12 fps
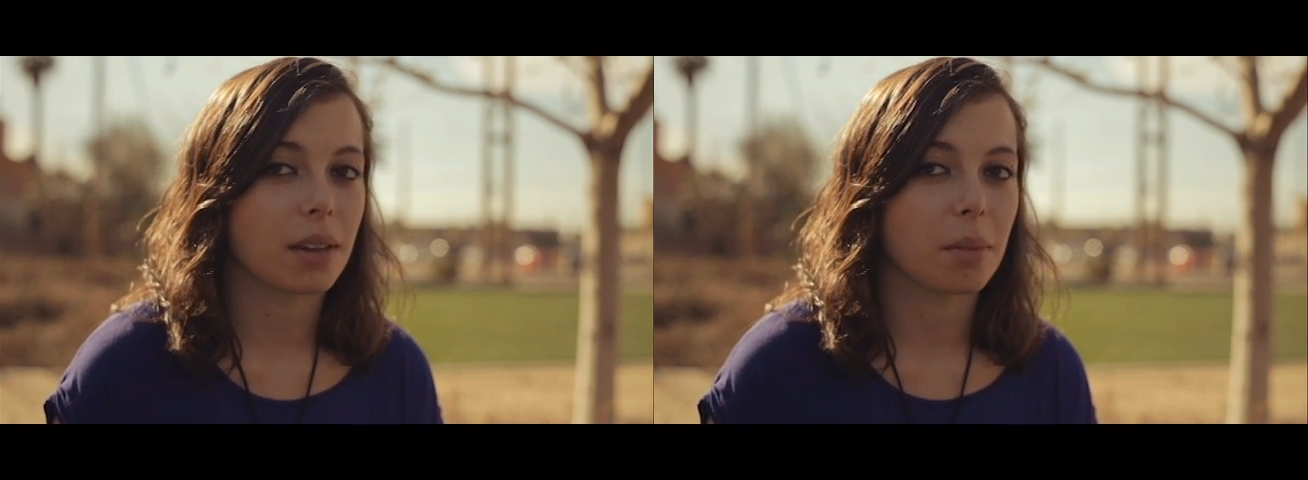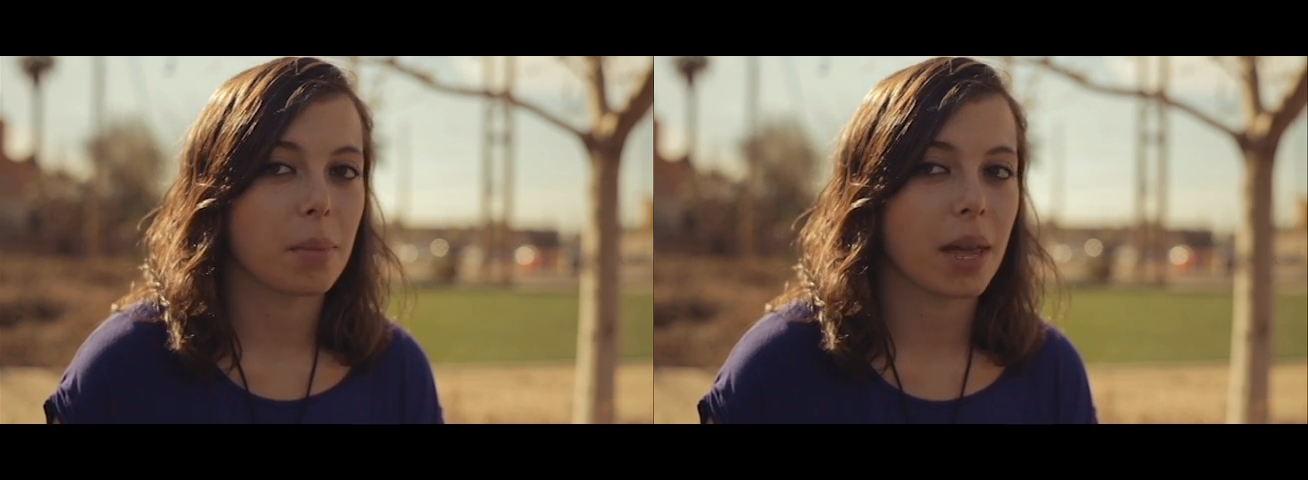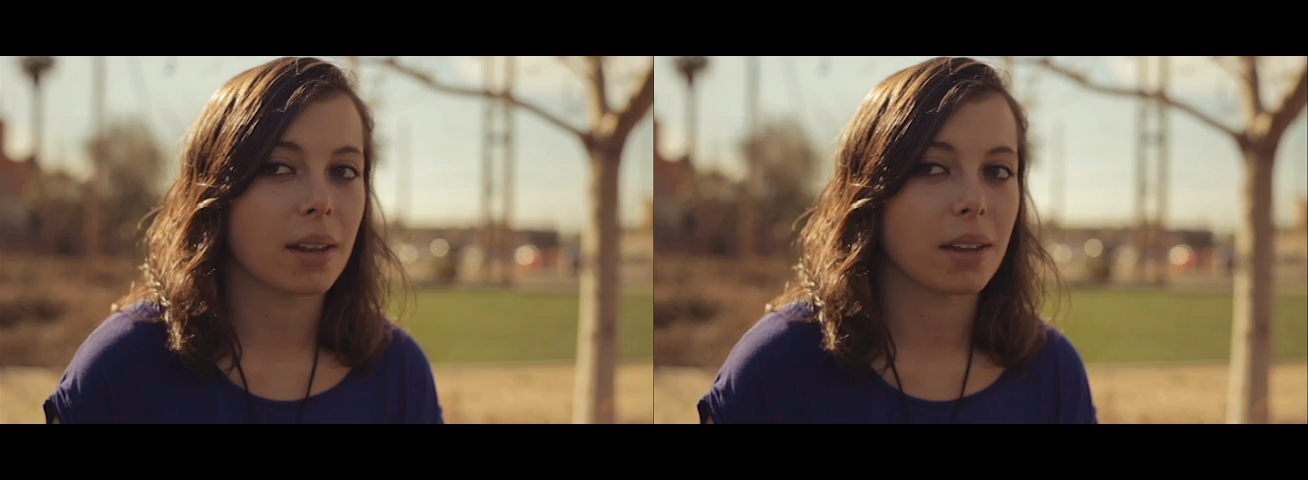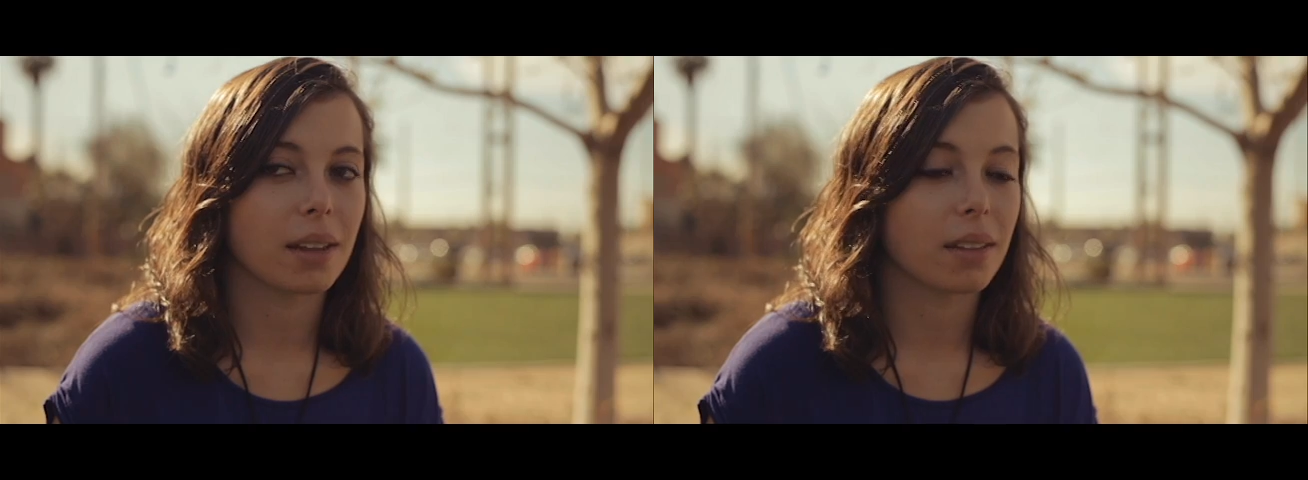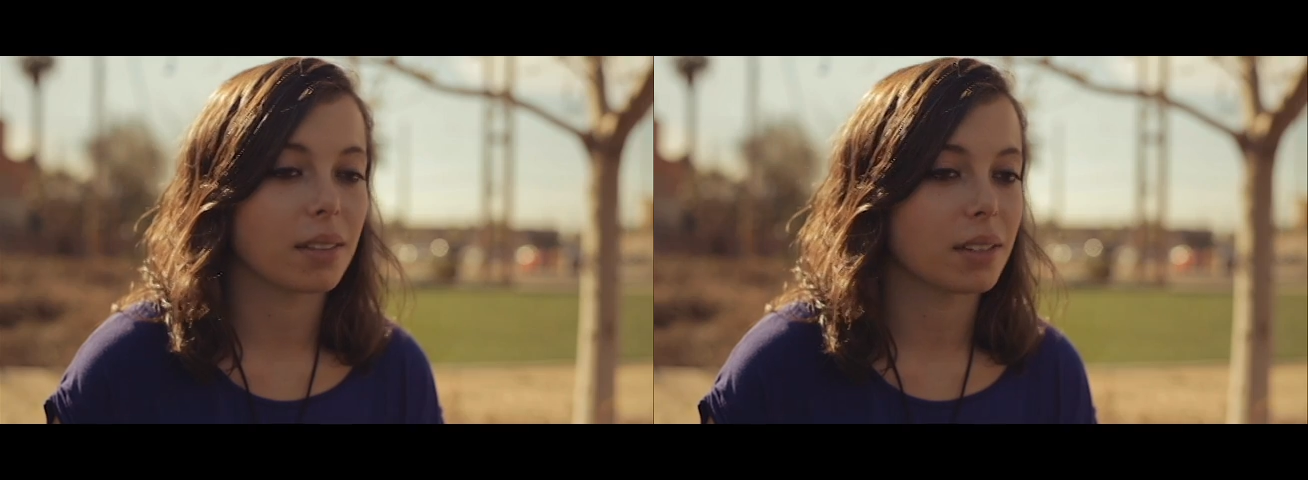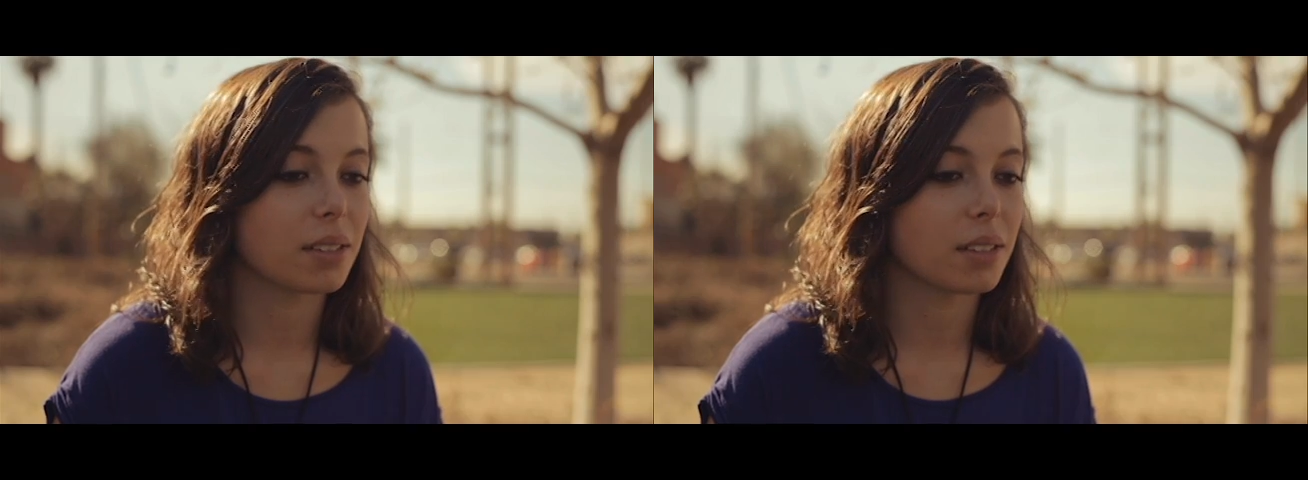
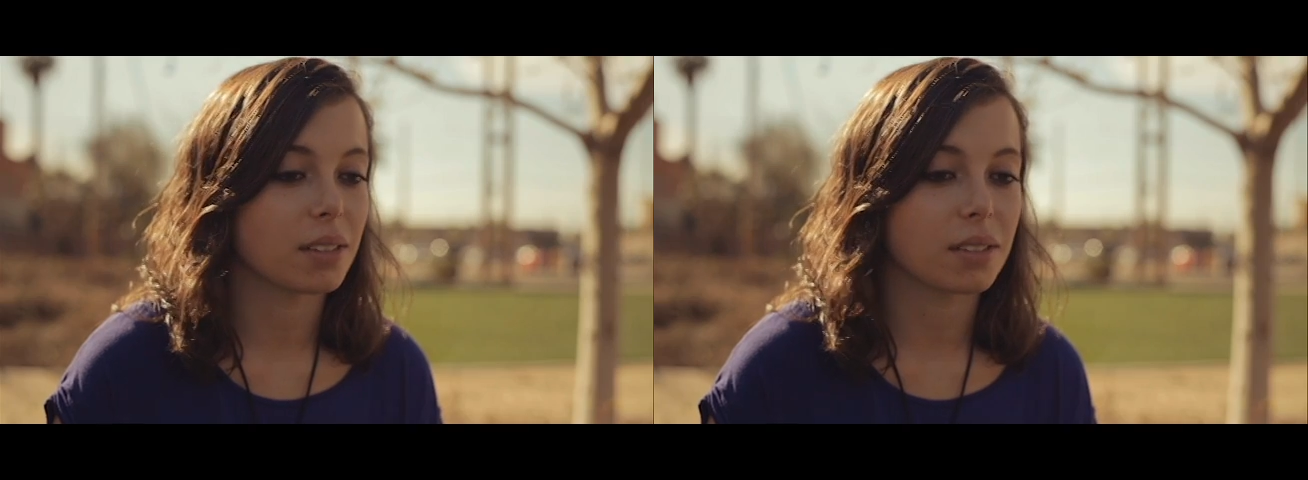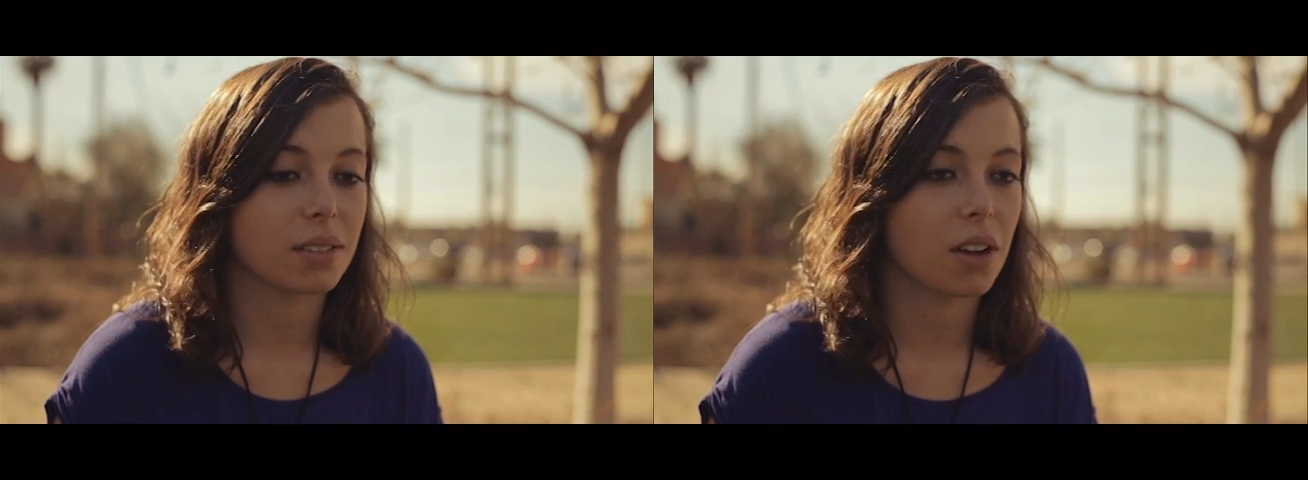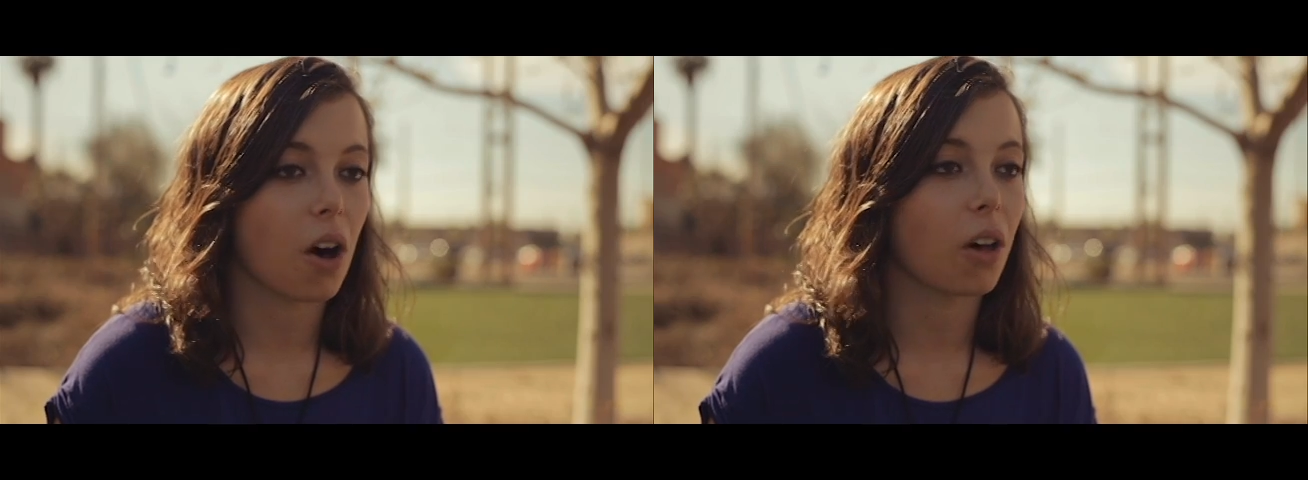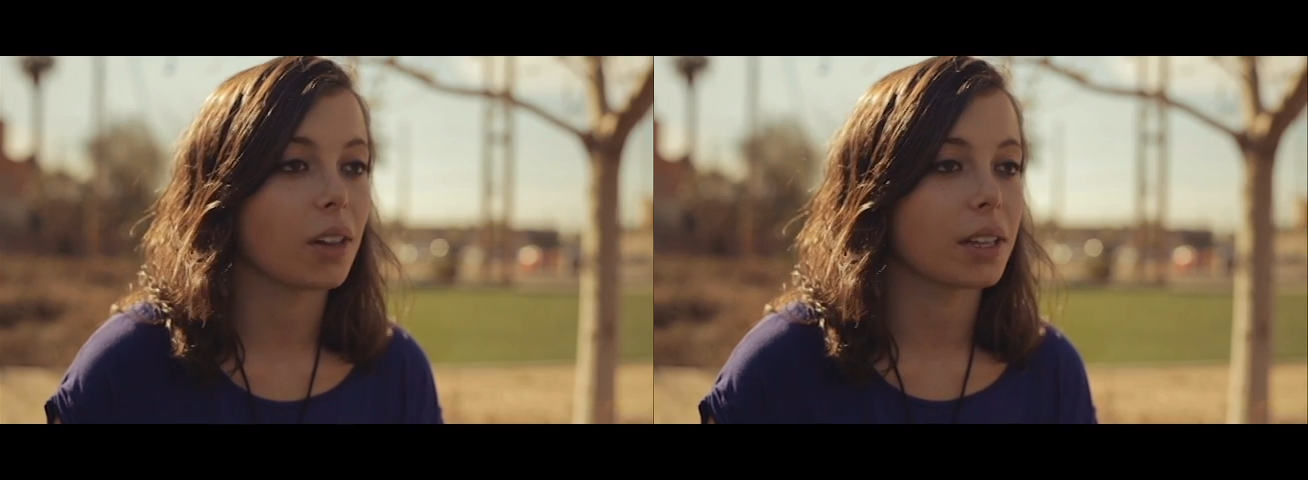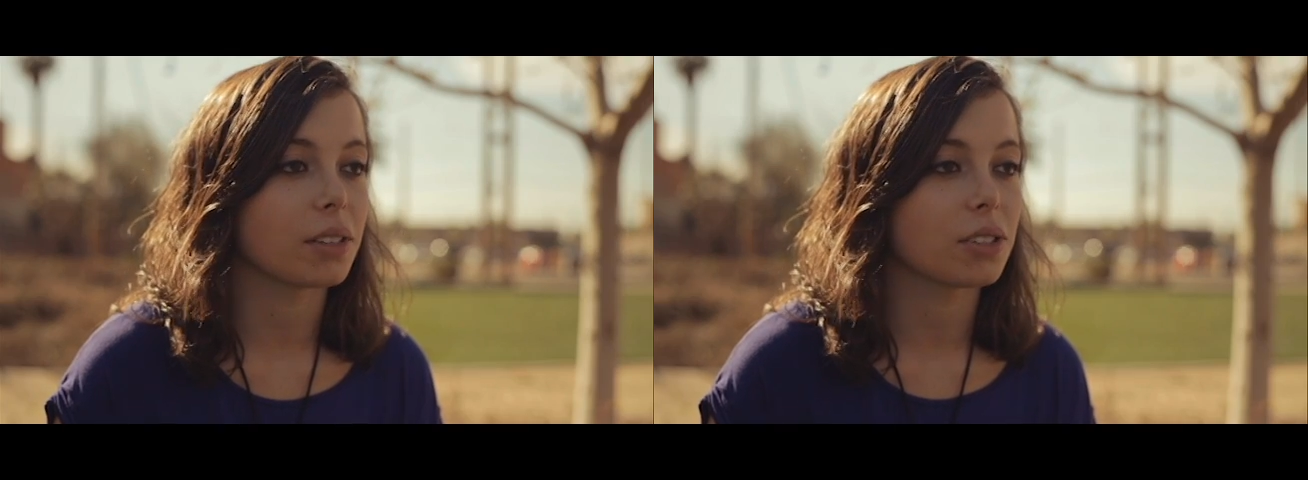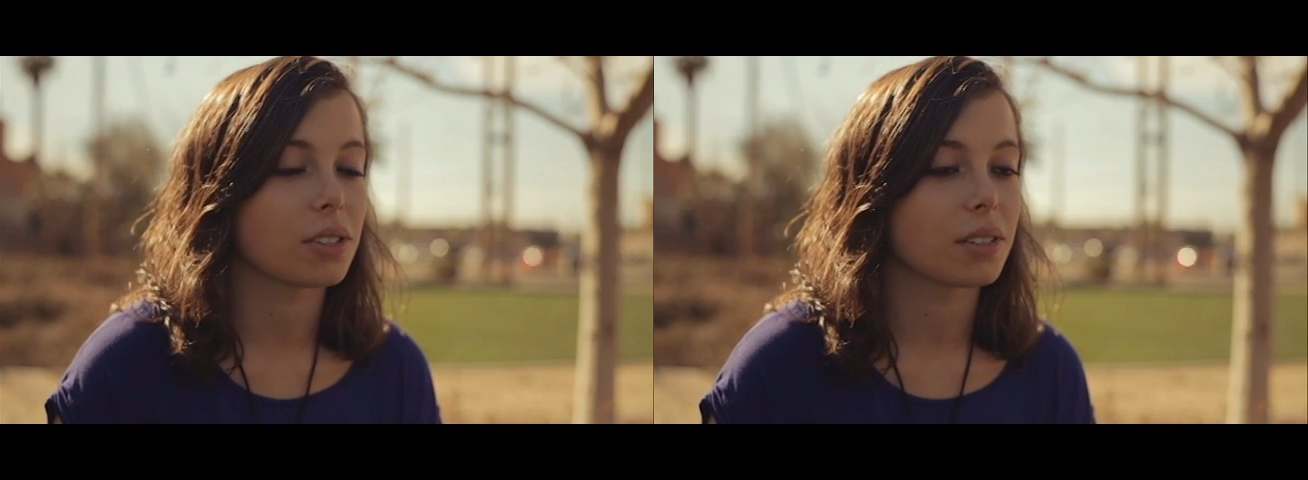independent, this is
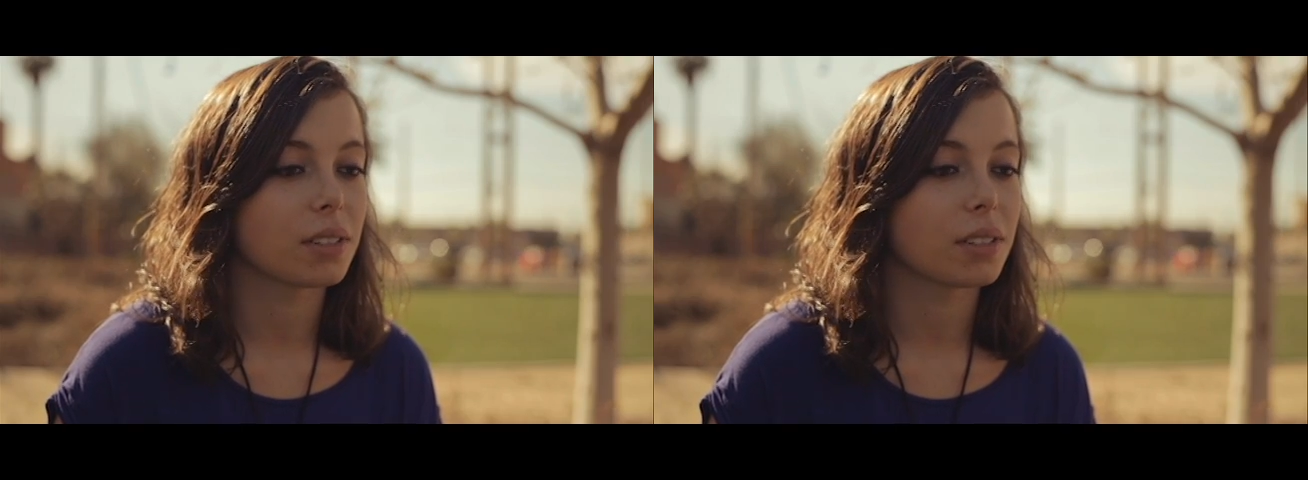college,